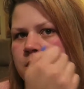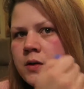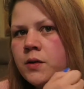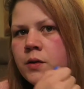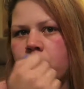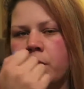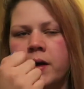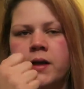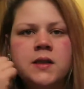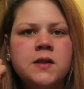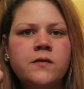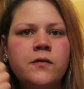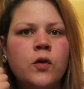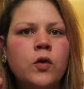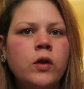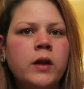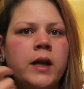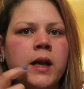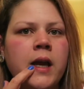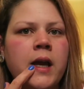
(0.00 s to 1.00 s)
to
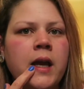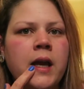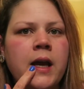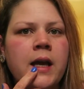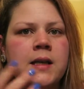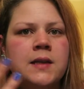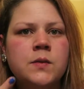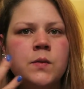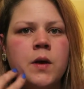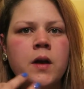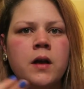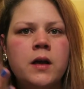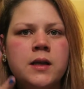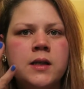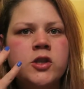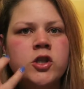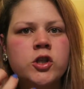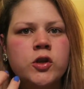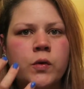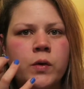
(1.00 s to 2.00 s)
exfoliate as well
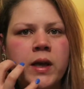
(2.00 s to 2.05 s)
as, you